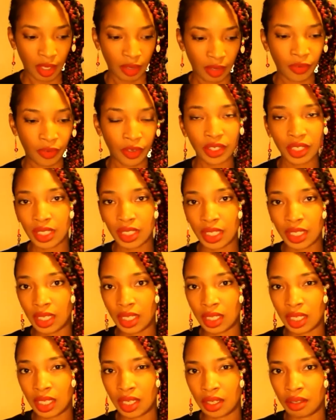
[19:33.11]
first aid
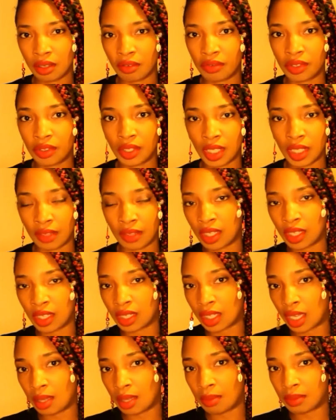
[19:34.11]
care if they
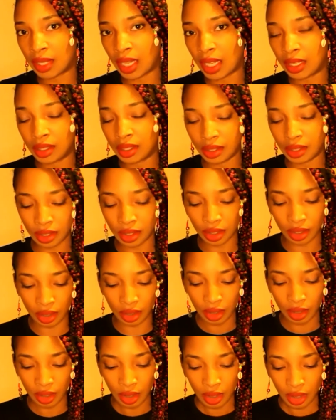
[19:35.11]
keep that into
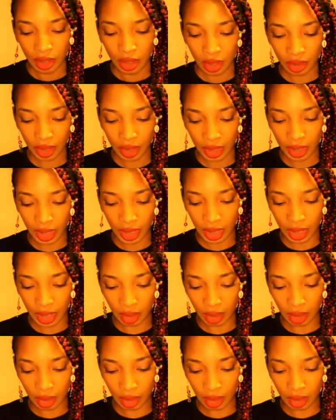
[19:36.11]
your kit.